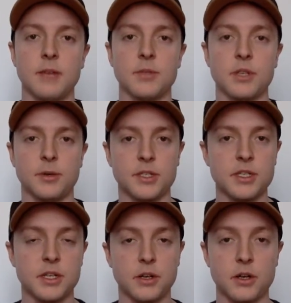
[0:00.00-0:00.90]
So
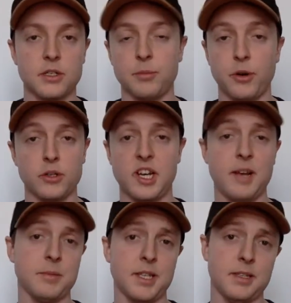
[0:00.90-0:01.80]
assistant coach LeBron
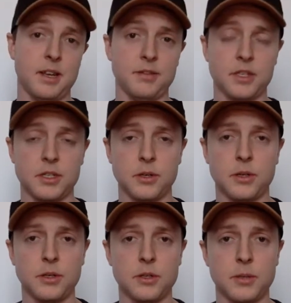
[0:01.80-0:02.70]
James doesn't have to do
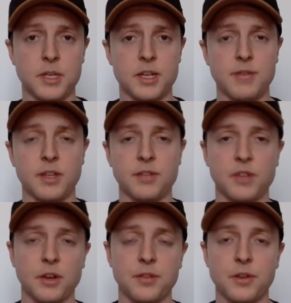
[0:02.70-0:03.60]
too much heavy
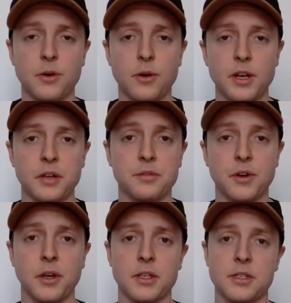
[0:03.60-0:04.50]
lifting off the court. He can
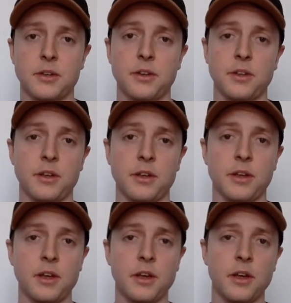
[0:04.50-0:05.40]
focus on
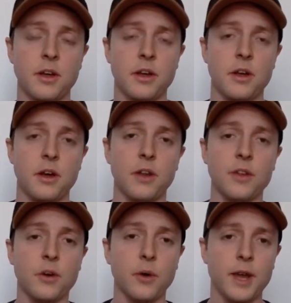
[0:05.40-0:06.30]
the
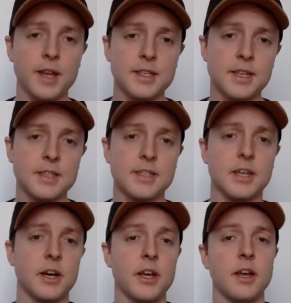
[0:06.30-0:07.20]
court antics.
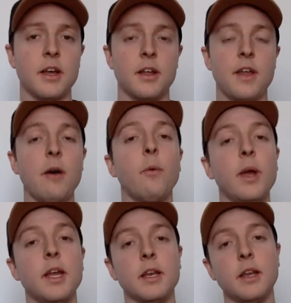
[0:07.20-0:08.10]
So that
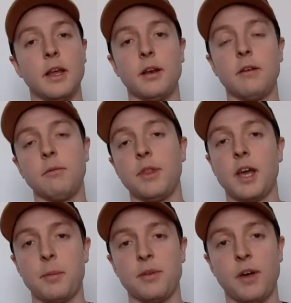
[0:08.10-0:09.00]
win, and with a
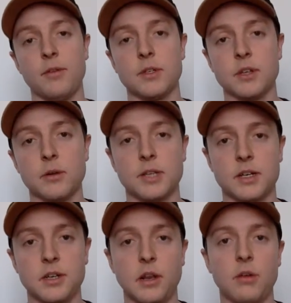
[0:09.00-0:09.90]
couple of other results,
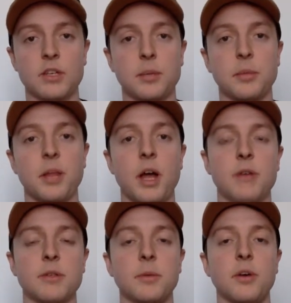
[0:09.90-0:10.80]
actually locked up a
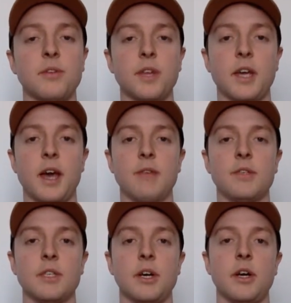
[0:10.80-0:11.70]
playoff spot for the Cavs.
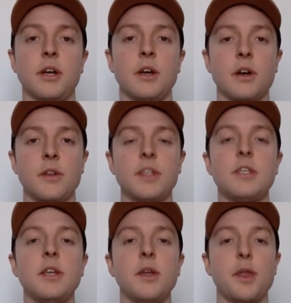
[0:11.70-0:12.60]
So they're
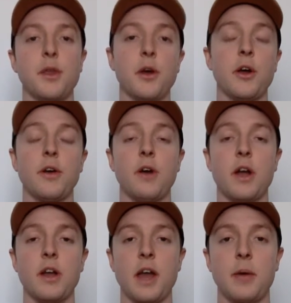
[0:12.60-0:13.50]
sitting 3rd
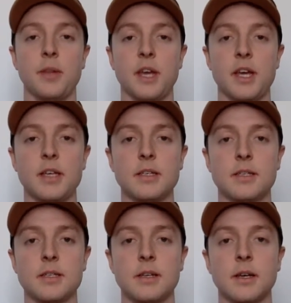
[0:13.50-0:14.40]
right now in the
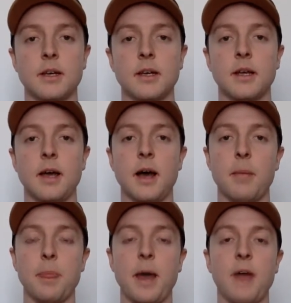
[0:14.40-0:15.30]
East.
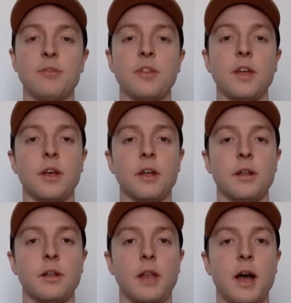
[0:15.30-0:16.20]
After the
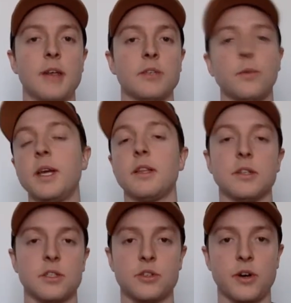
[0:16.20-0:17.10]
last week
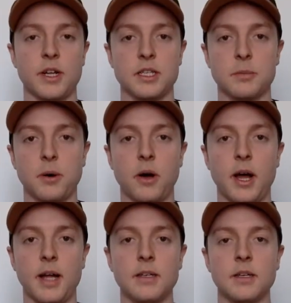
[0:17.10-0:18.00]
that's
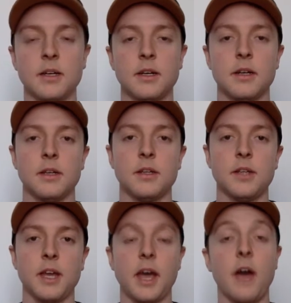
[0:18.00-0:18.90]
transpired,
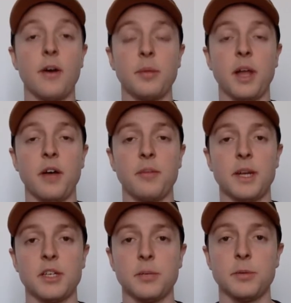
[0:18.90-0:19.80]
their current playoff
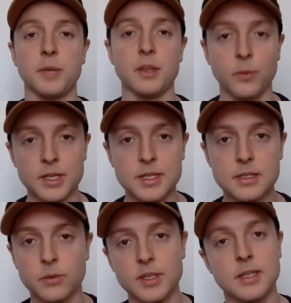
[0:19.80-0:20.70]
matchup would be the
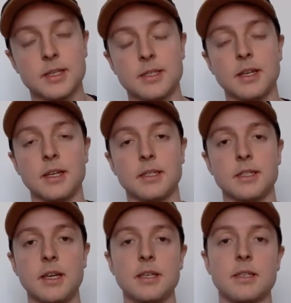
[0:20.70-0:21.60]
Wizards. The Wizards are sitting
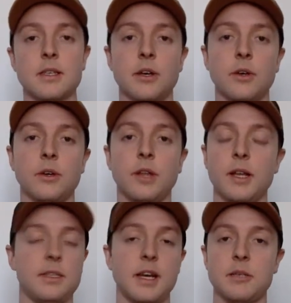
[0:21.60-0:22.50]
6th, who
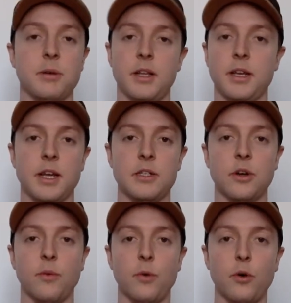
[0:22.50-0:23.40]
they desperately need
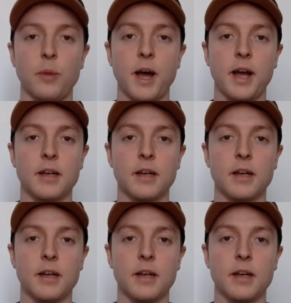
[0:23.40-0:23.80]
John Wall back.